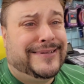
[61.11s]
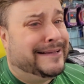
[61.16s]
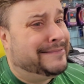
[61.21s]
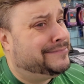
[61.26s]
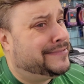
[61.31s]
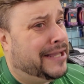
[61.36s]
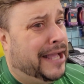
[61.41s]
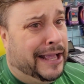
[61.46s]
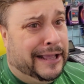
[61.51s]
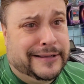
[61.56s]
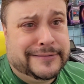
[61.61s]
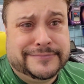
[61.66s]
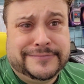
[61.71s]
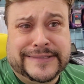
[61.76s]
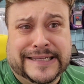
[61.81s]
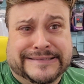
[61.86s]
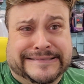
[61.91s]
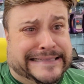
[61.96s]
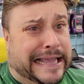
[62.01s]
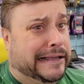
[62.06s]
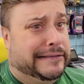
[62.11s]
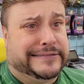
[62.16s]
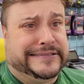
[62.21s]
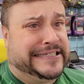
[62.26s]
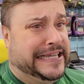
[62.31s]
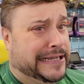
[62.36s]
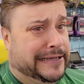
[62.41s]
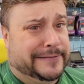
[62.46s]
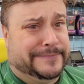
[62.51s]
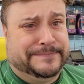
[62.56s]
and the, the
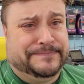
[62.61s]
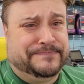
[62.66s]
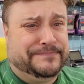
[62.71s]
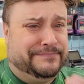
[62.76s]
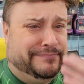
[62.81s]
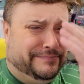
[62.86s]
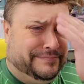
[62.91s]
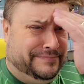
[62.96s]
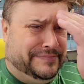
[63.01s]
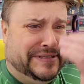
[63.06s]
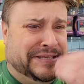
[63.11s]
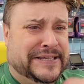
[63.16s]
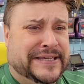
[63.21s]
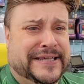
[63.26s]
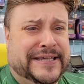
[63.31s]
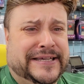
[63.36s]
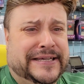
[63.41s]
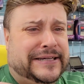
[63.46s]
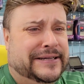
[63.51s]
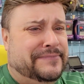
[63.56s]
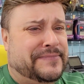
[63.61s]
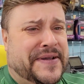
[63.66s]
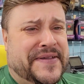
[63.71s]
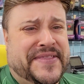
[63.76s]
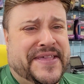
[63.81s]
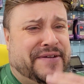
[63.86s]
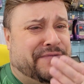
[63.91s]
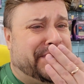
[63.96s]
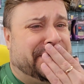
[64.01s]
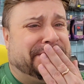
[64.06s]
Delta. May
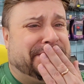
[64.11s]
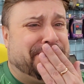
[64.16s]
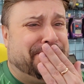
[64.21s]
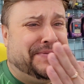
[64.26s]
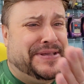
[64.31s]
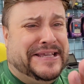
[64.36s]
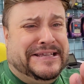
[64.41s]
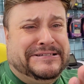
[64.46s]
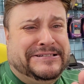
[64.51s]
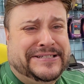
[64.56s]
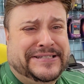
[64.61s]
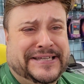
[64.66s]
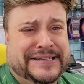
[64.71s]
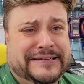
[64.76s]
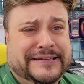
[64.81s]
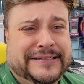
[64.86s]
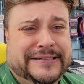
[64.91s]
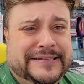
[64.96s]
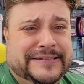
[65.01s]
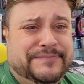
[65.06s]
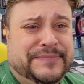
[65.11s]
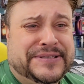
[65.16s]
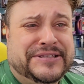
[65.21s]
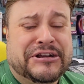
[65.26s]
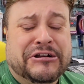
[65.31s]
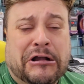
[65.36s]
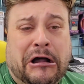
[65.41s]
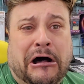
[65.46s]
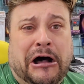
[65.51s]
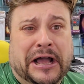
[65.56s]
they rest in peace. But they're
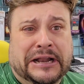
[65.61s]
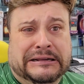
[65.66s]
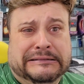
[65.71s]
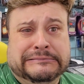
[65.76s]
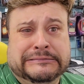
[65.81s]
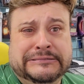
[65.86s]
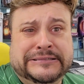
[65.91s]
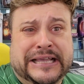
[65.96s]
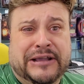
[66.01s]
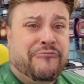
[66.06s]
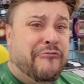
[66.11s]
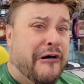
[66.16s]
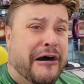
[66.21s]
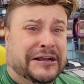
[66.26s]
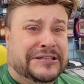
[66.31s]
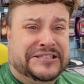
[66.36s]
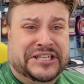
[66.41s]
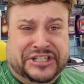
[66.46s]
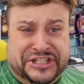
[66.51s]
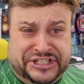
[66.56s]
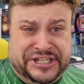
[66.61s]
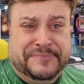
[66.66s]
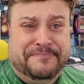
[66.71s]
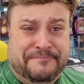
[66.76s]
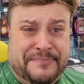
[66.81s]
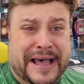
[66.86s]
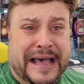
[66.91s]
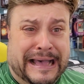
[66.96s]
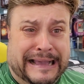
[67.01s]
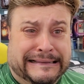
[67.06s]
gone. They walked the ship
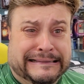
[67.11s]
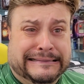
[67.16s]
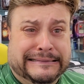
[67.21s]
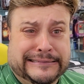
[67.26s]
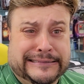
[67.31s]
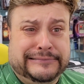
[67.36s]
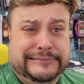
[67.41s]
back.